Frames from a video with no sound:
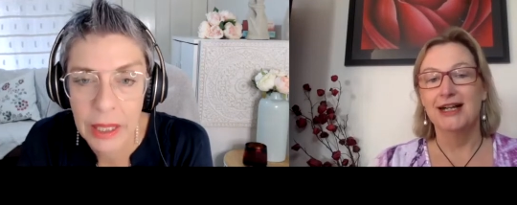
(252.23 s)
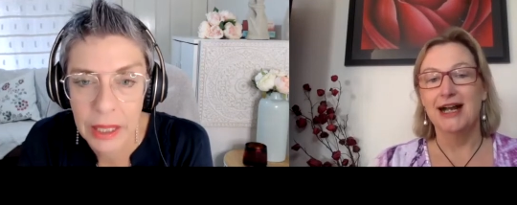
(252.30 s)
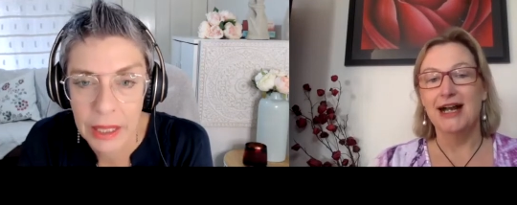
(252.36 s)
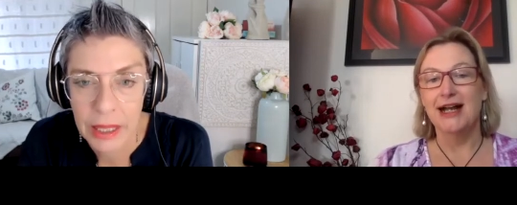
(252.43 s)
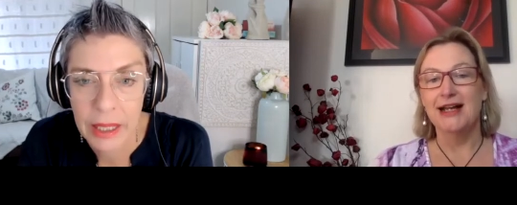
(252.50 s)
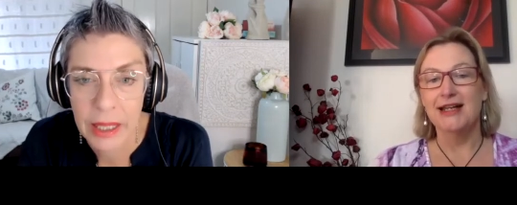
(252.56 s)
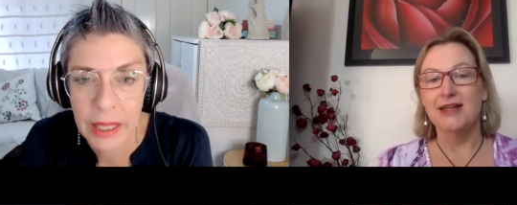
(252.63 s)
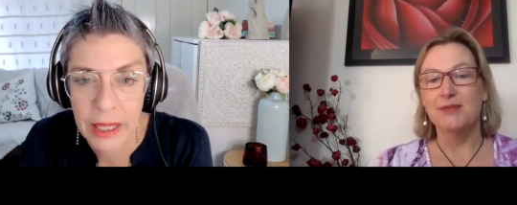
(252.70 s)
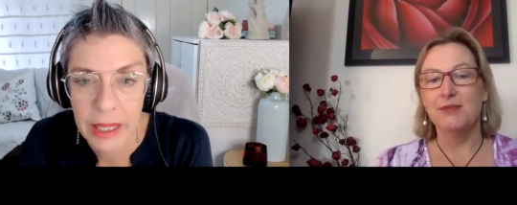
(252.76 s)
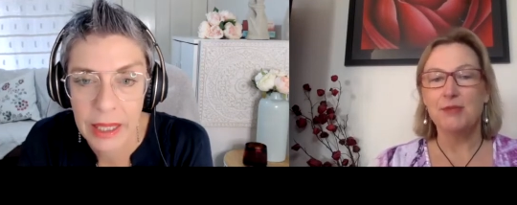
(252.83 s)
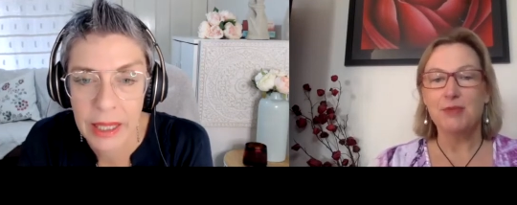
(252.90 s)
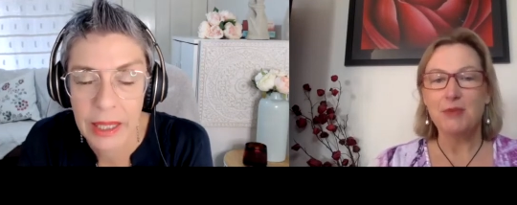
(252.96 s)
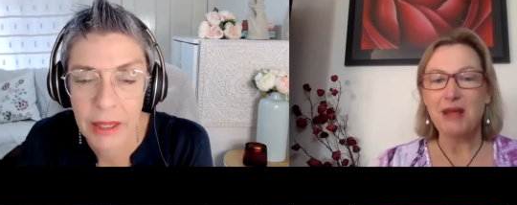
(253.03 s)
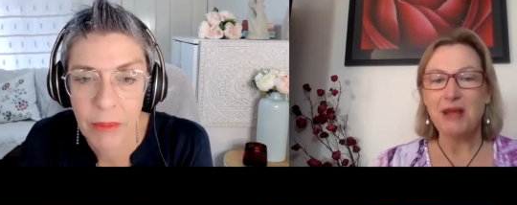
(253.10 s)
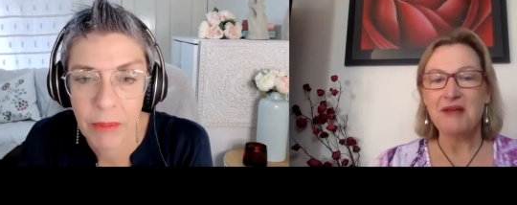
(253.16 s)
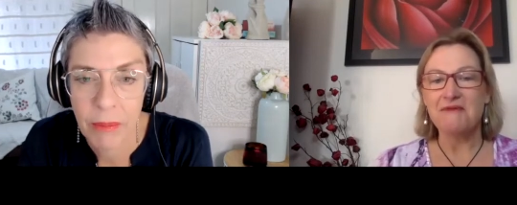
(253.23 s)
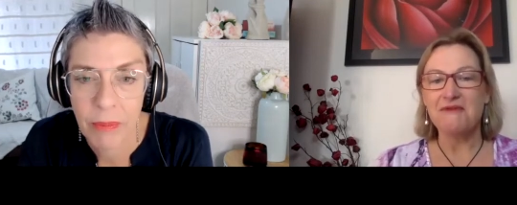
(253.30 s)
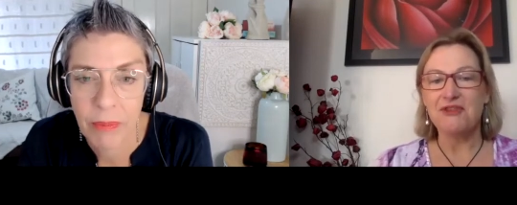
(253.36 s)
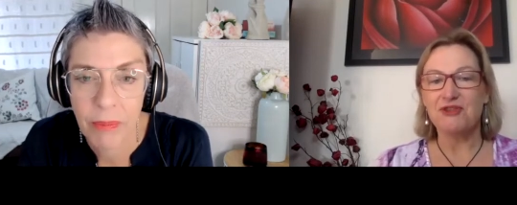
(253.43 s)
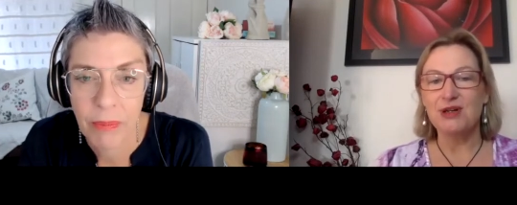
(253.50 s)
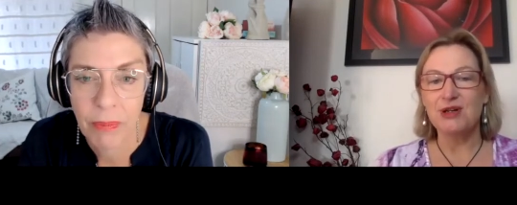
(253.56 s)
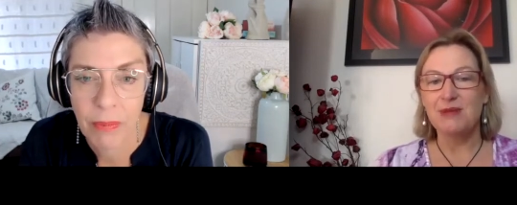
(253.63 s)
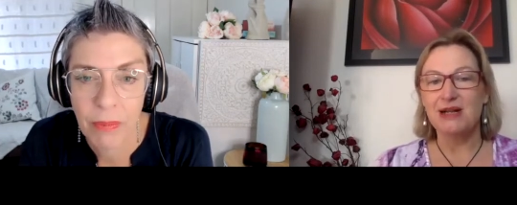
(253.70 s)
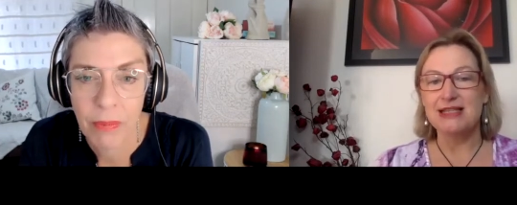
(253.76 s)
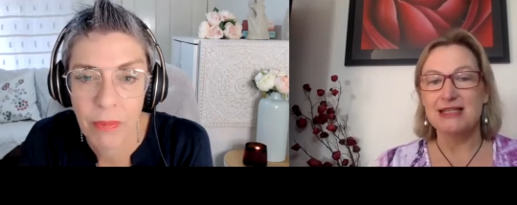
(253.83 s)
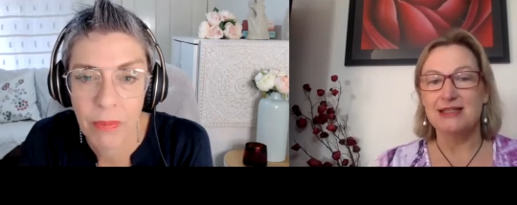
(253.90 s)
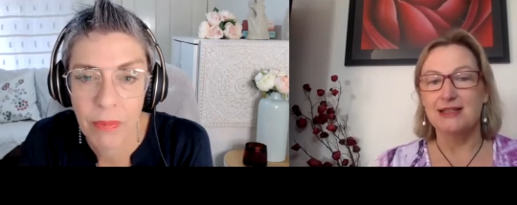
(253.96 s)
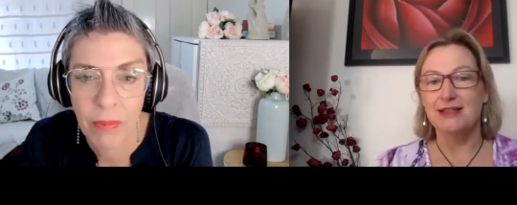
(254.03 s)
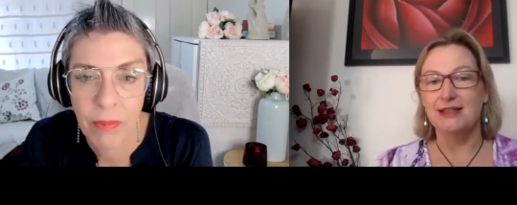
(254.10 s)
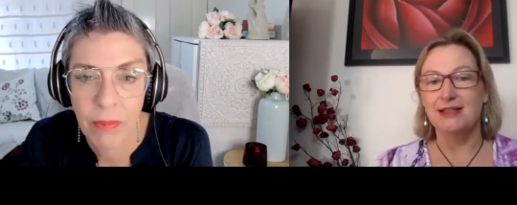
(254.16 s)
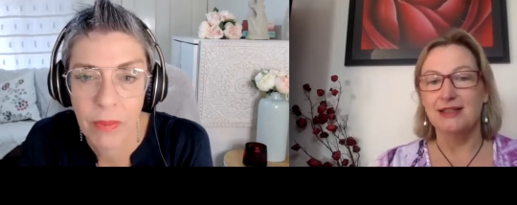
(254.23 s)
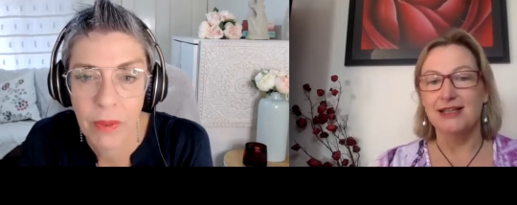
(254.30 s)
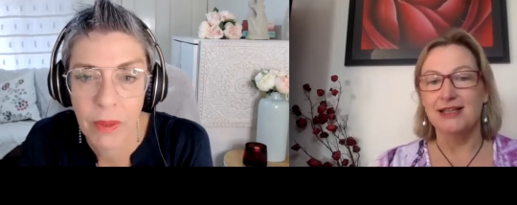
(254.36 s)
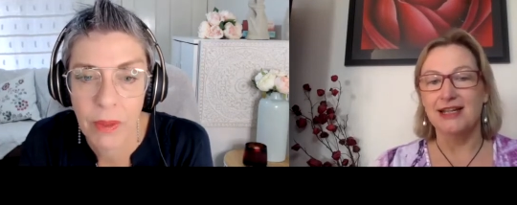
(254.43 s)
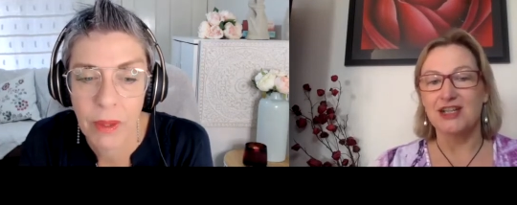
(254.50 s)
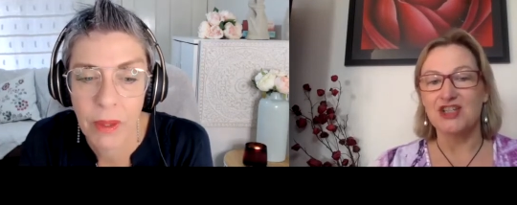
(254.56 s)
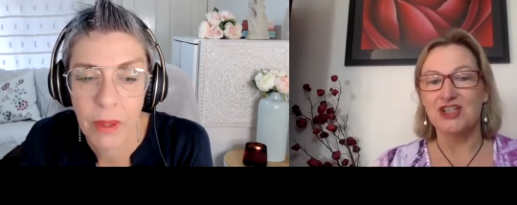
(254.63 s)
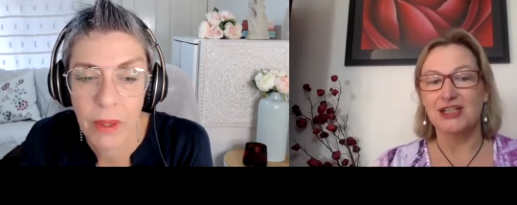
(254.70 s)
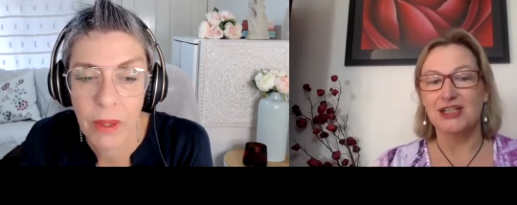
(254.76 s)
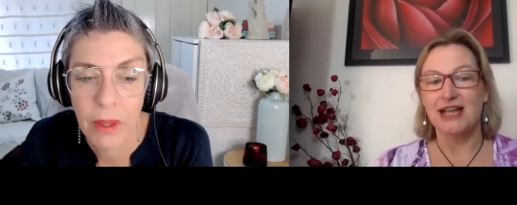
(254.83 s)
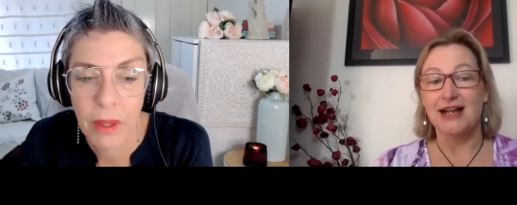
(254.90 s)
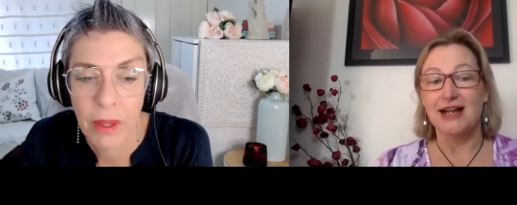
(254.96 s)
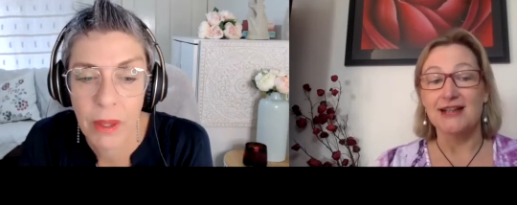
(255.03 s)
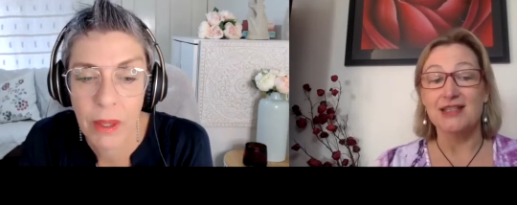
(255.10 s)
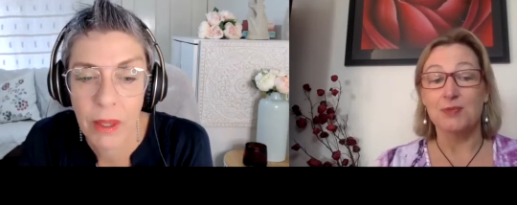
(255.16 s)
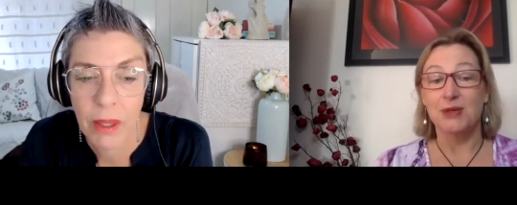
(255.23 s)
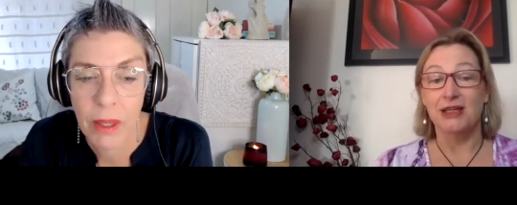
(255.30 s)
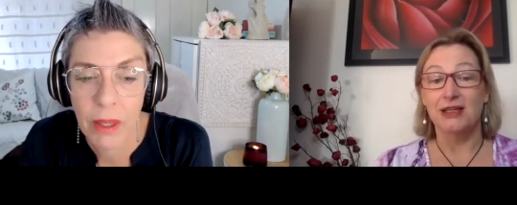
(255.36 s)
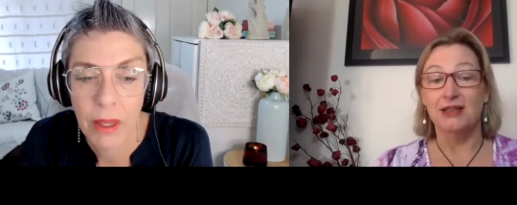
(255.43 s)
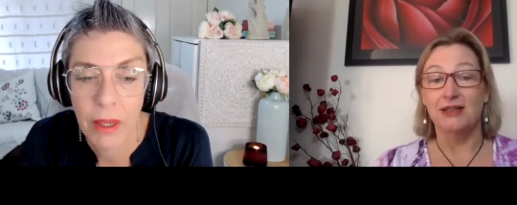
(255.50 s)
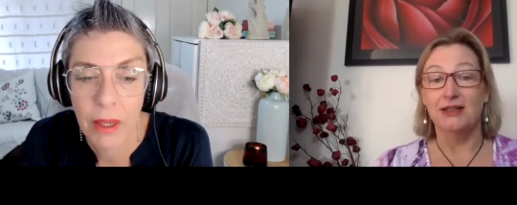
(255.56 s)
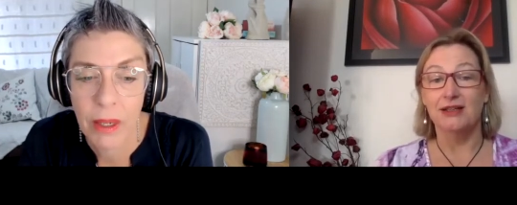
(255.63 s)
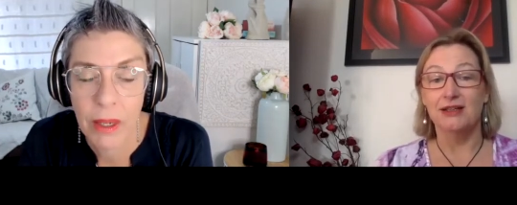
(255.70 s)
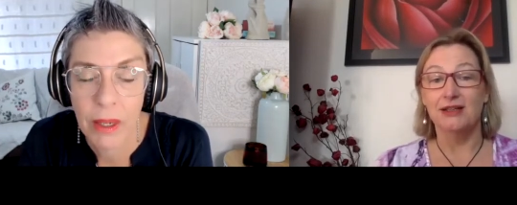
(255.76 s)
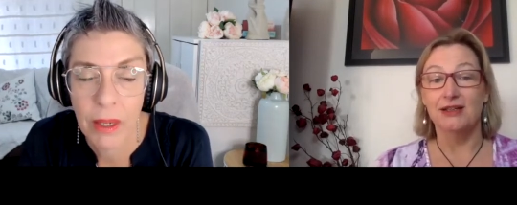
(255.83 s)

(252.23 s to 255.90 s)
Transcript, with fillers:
Speaker 1: And about three months in, he actually asked me,